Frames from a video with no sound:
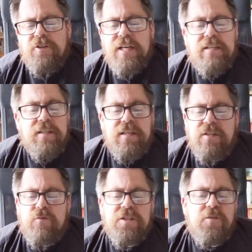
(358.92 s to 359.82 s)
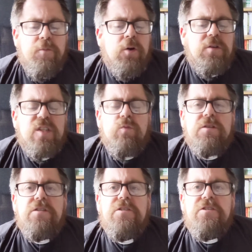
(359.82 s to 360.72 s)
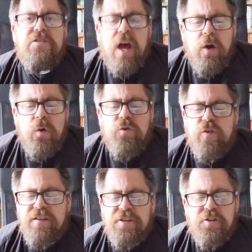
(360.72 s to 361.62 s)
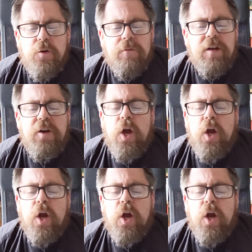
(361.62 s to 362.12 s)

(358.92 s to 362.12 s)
Jesus' response was so traditional that